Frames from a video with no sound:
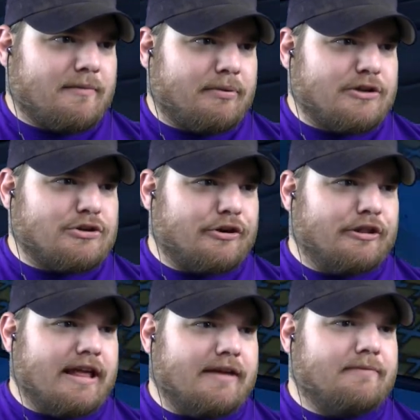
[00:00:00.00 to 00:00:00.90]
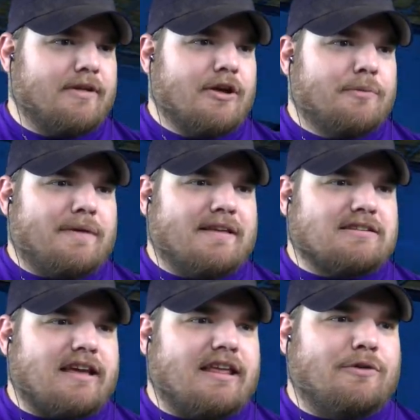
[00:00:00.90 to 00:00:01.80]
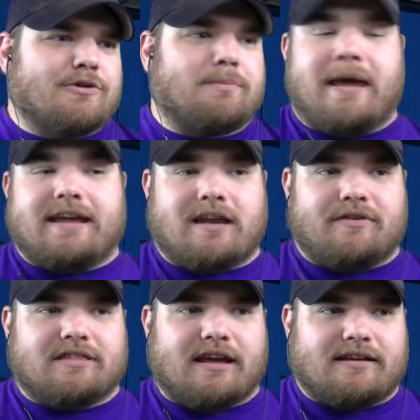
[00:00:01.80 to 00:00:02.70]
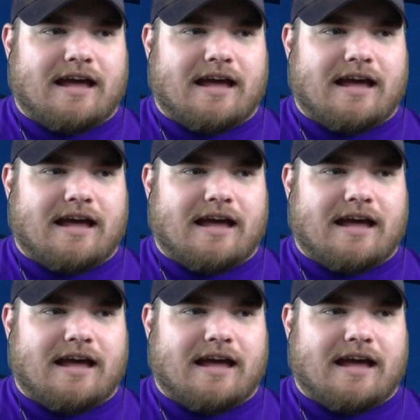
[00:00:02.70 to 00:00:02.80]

Pretty sure you're a lady. We have this lady who's making everything.